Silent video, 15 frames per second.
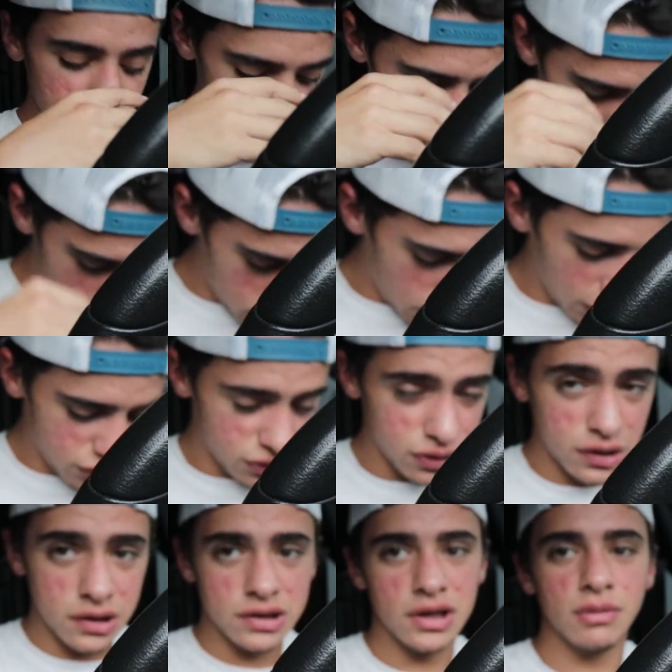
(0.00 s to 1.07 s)
if you guys are watching
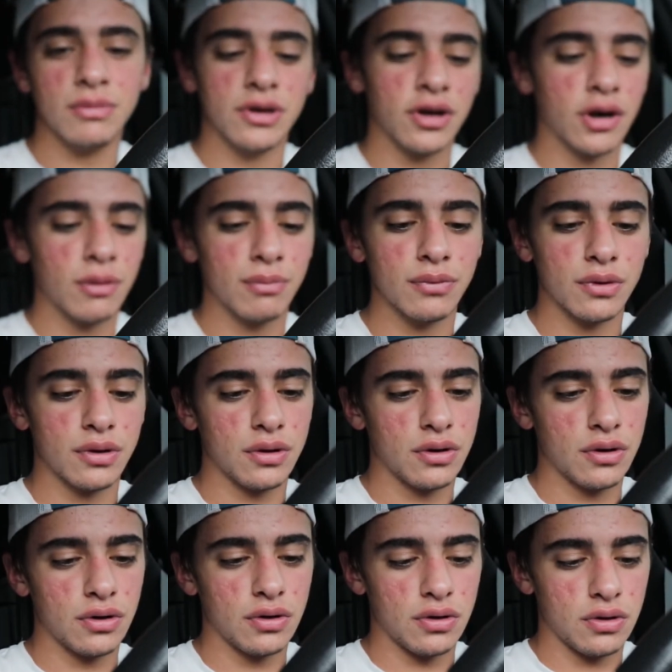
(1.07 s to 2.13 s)
this, hit me up.
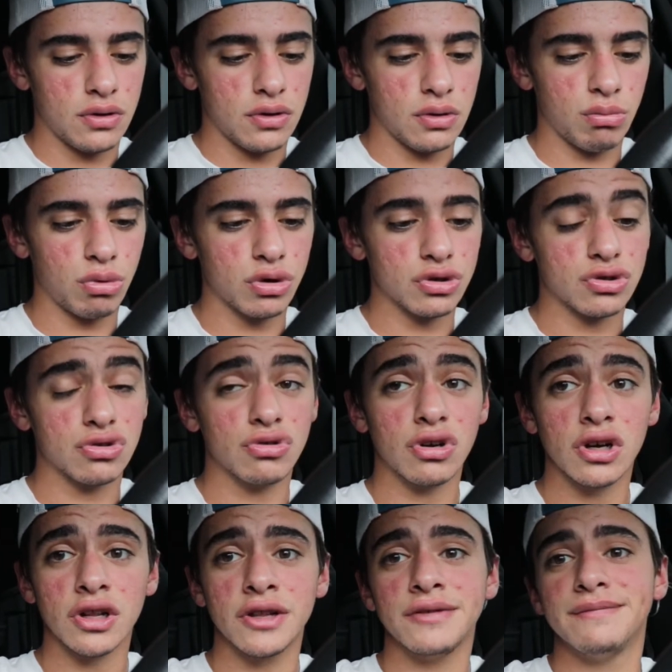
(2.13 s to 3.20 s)
My boy is
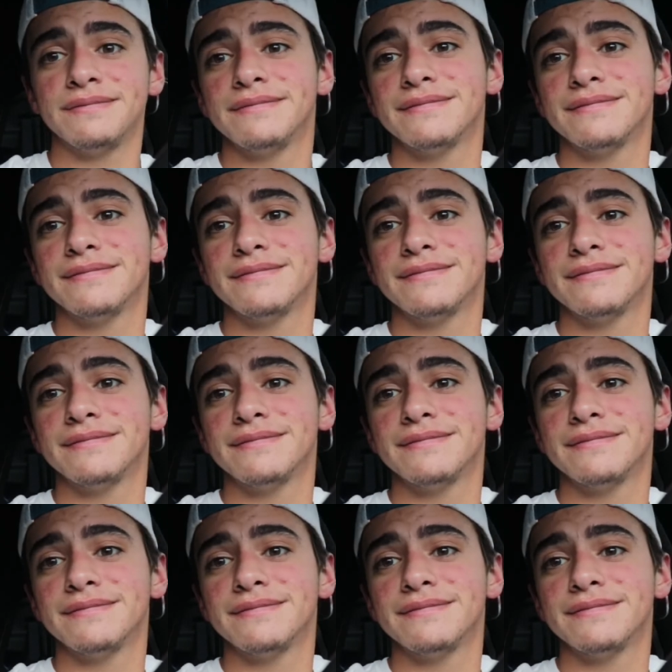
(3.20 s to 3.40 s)
struggling.